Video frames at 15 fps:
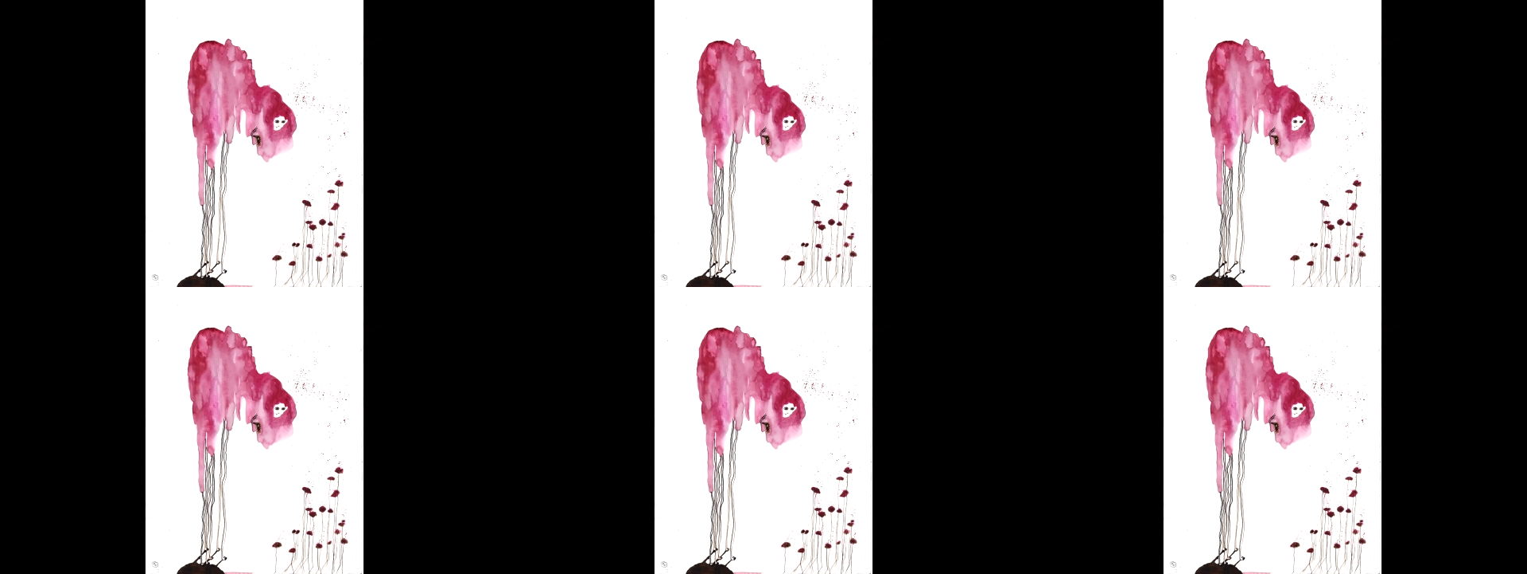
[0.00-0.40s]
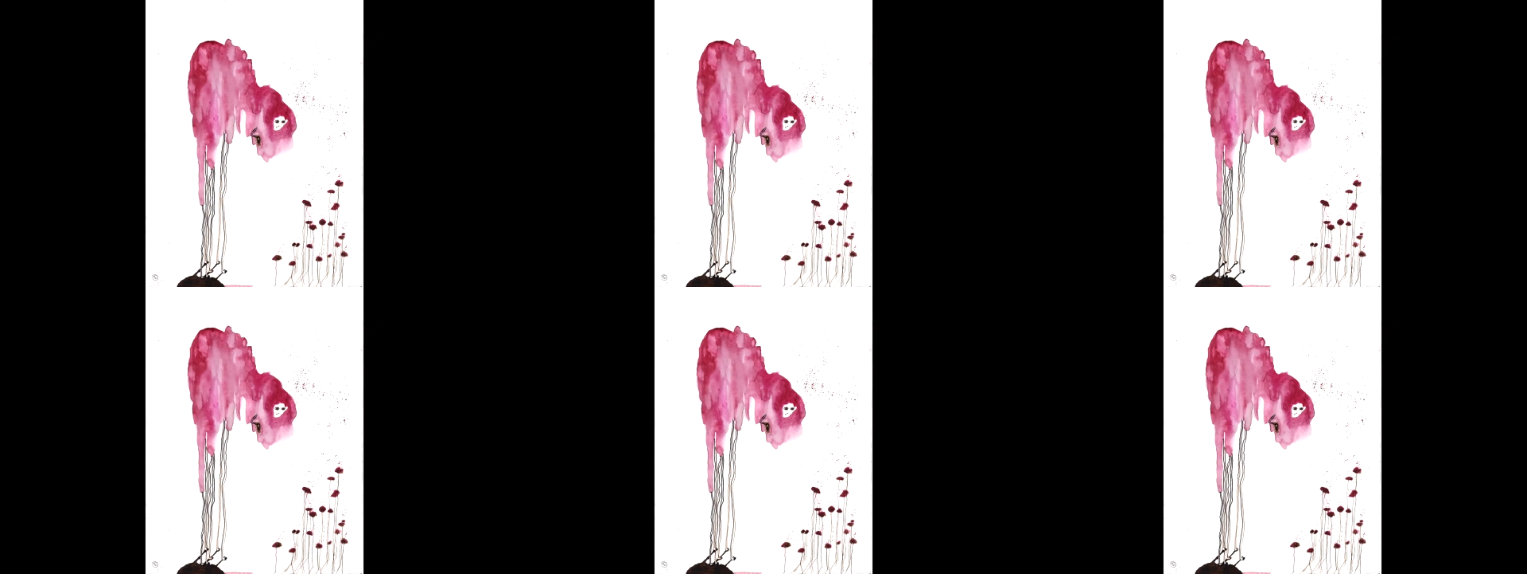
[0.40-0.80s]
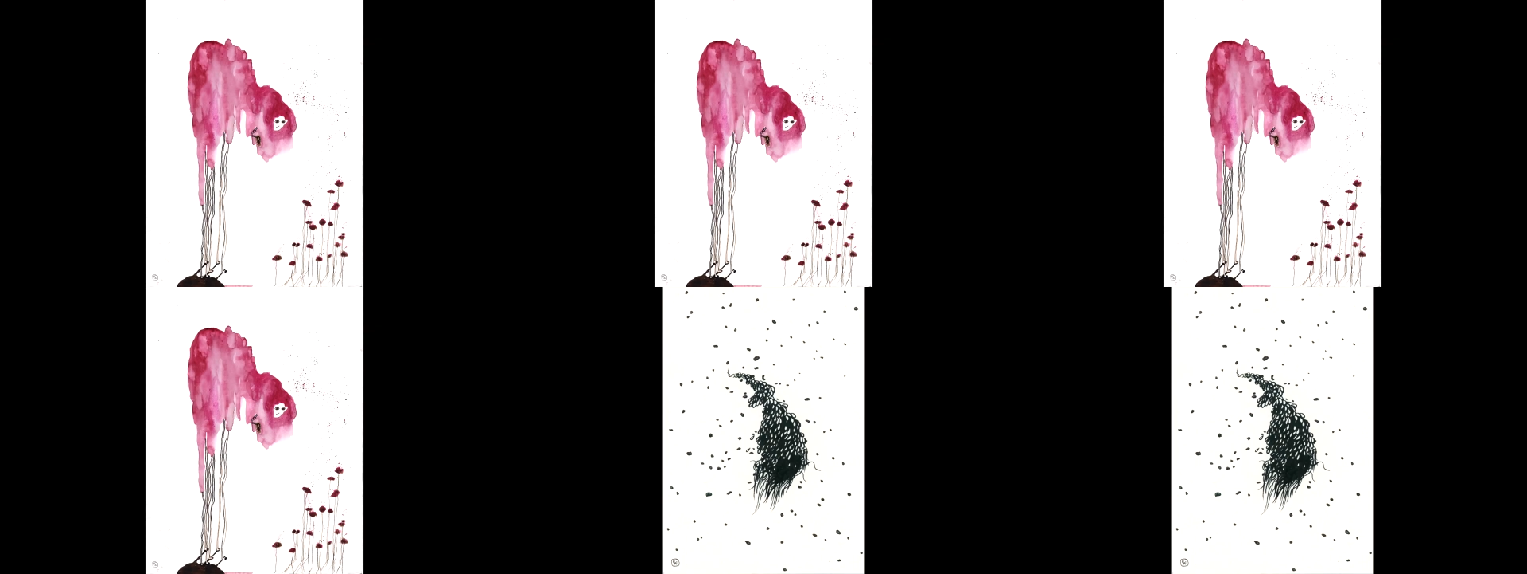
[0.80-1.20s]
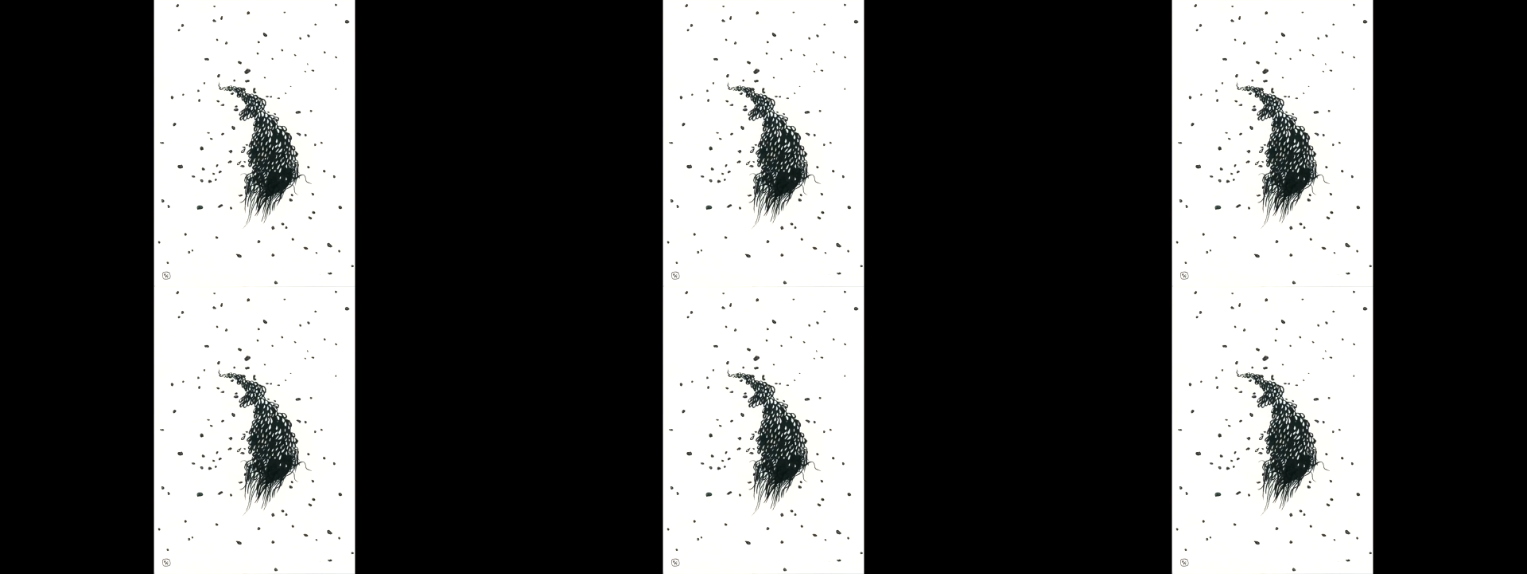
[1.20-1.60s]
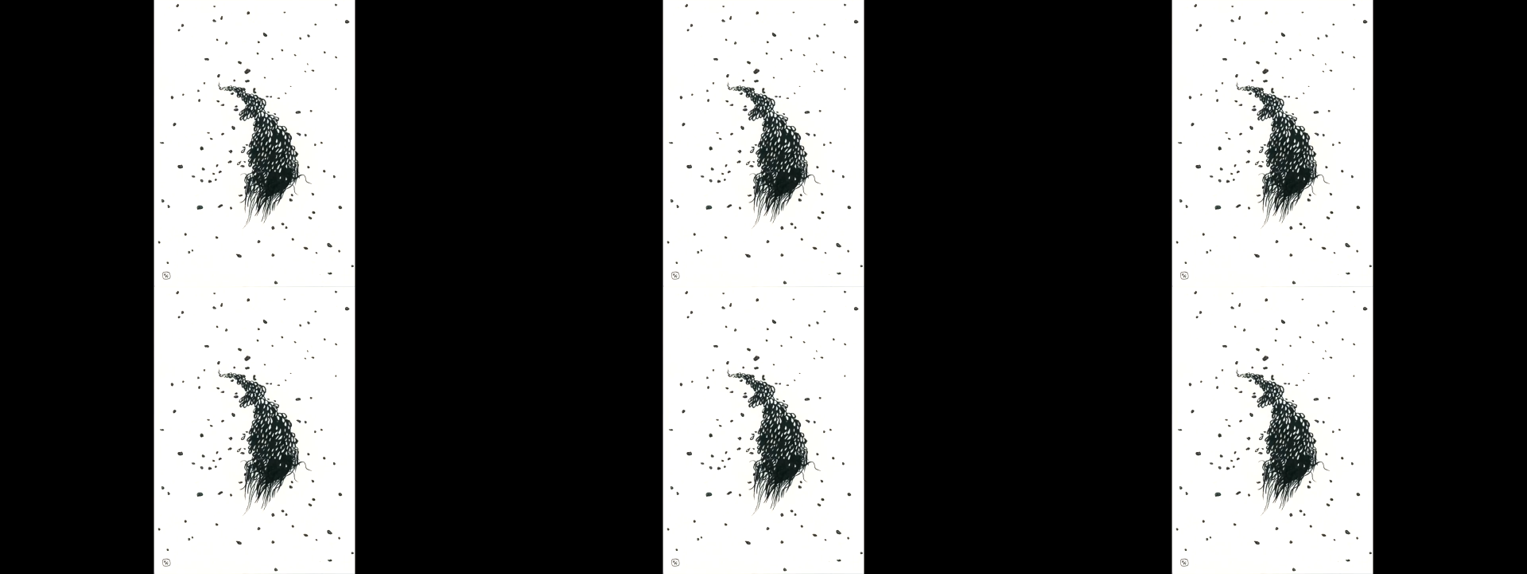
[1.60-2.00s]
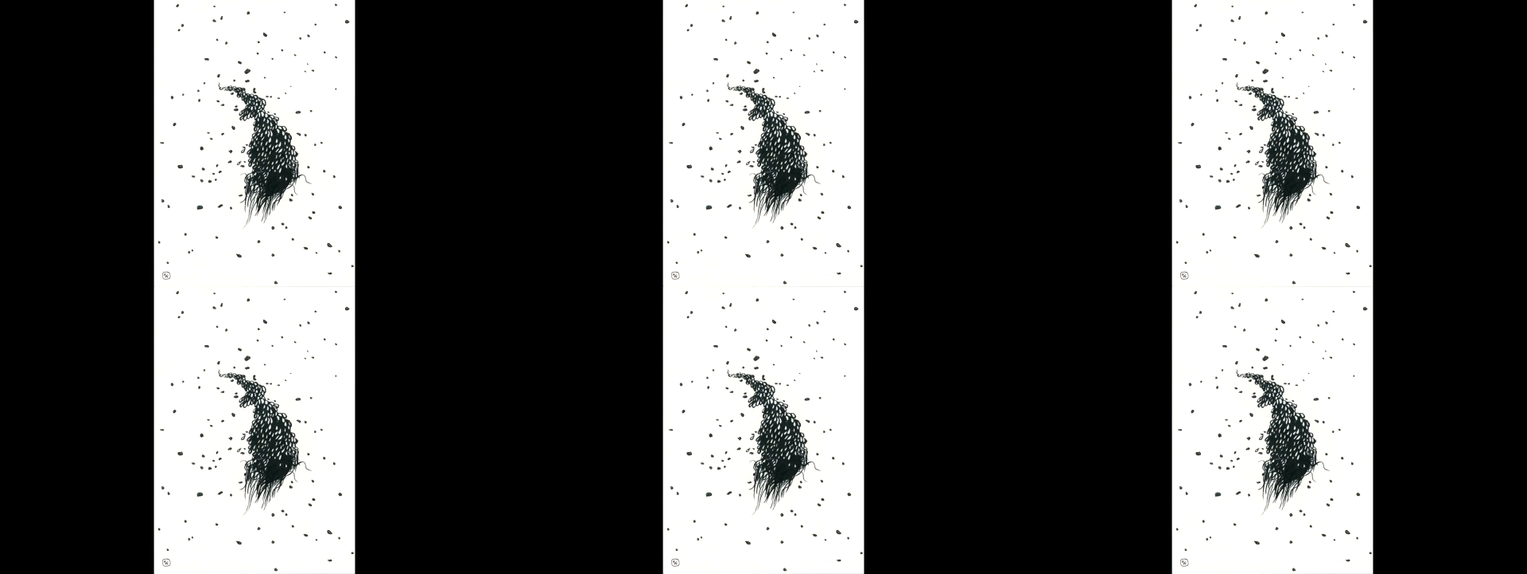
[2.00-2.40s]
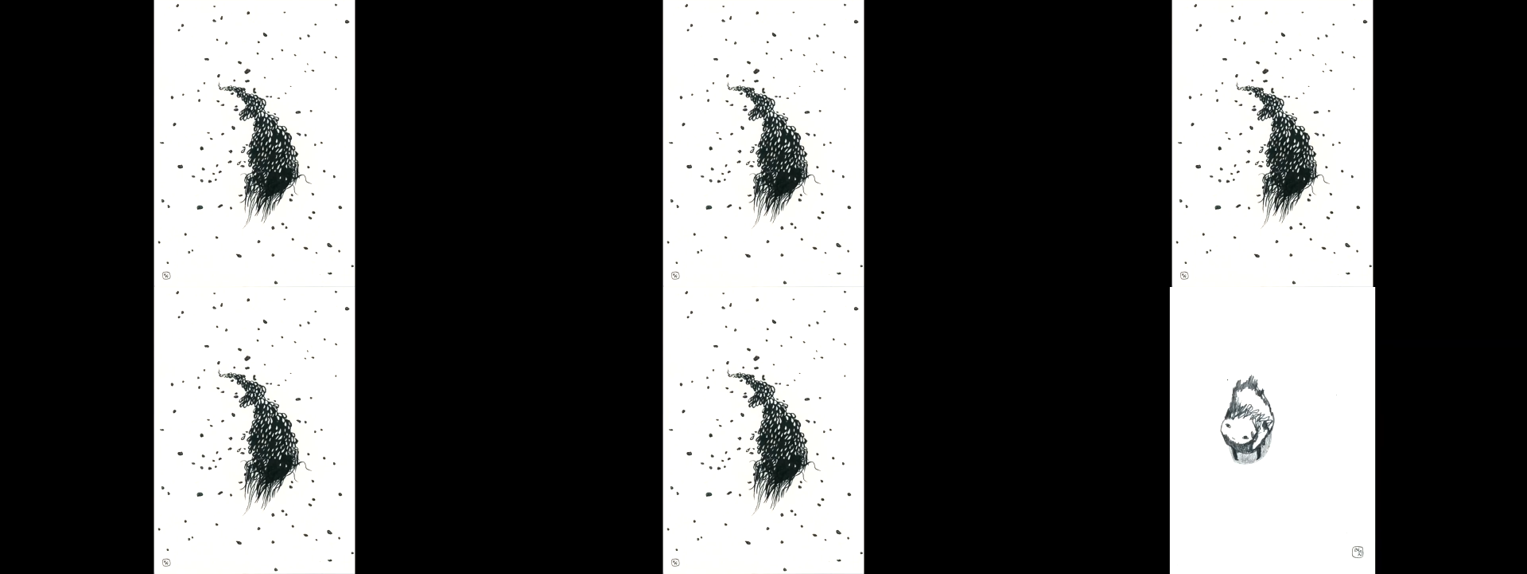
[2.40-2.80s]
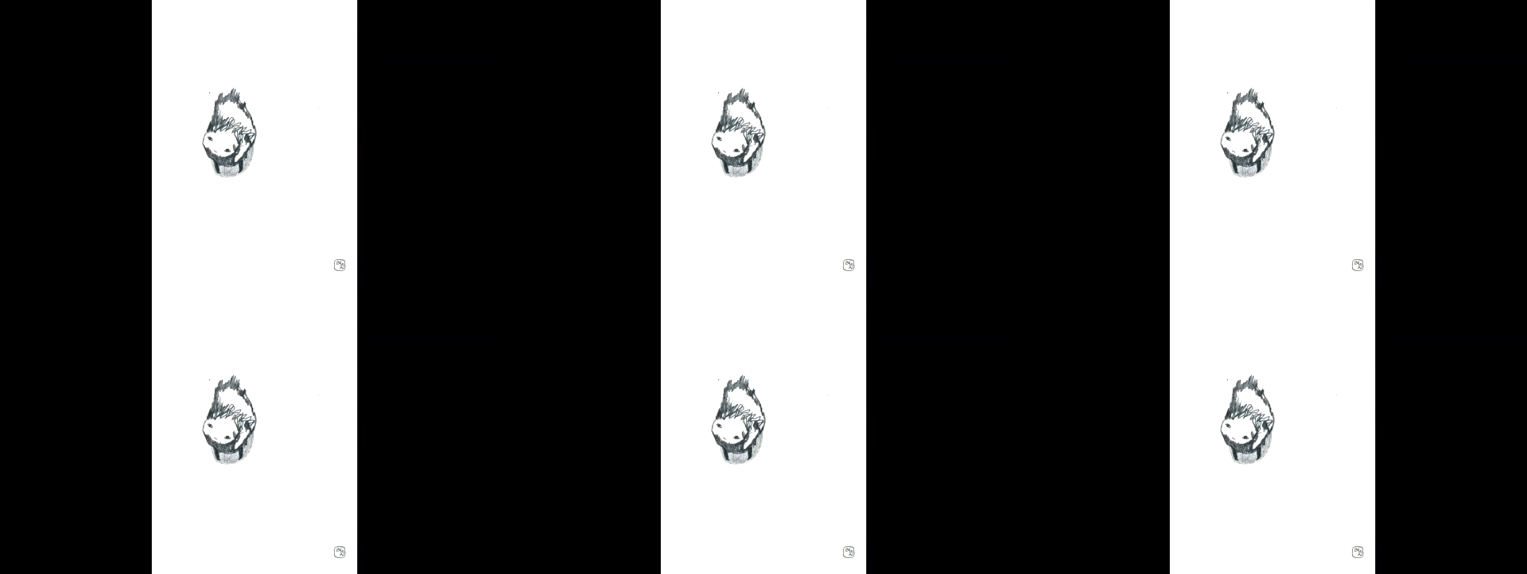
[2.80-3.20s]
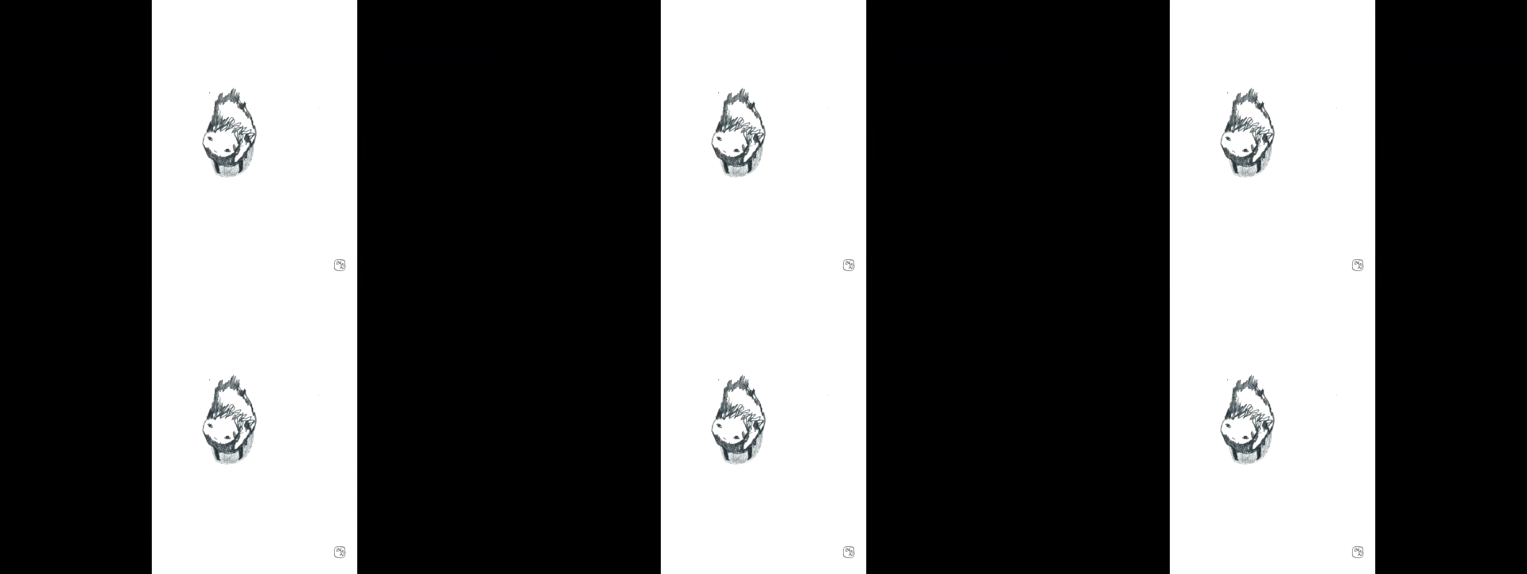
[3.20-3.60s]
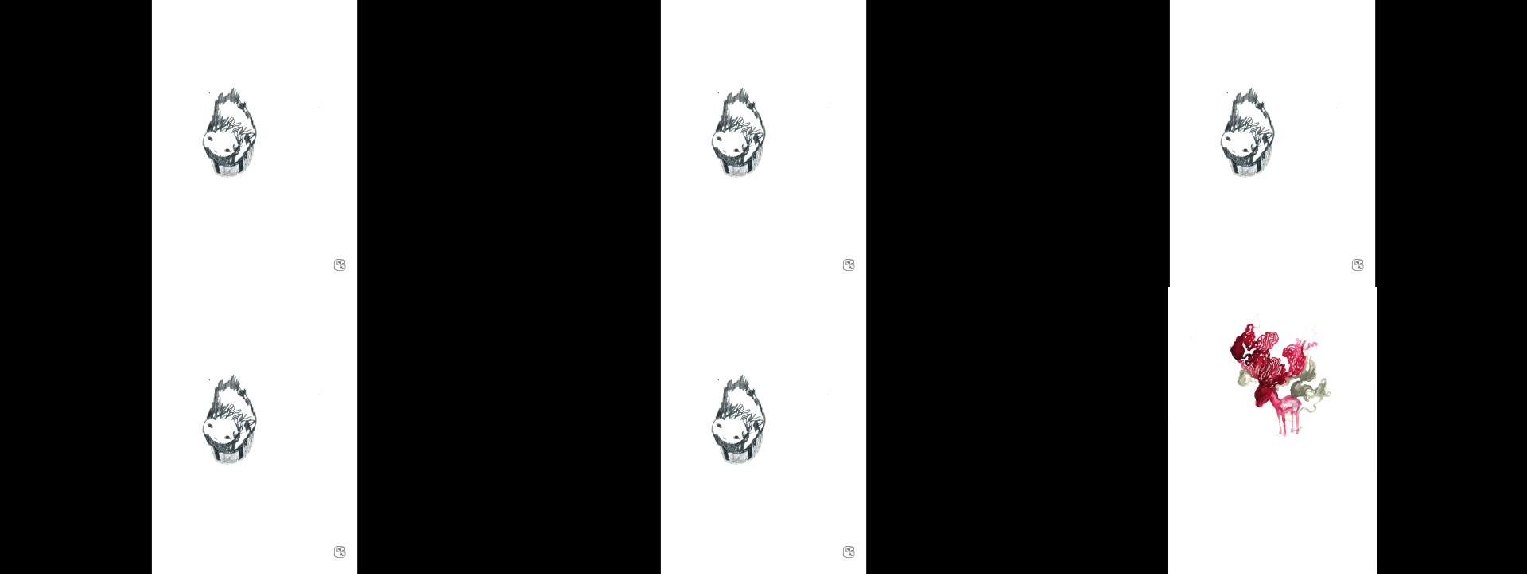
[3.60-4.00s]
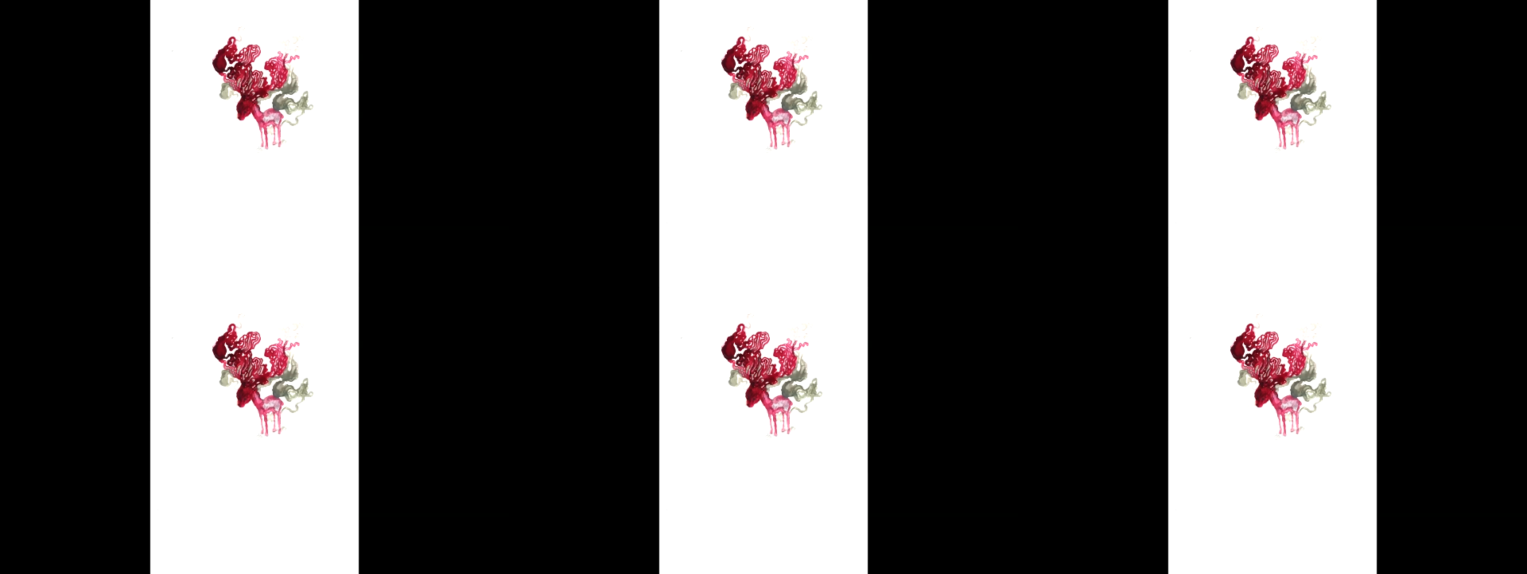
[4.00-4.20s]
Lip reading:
Nobody's mouth can be seen.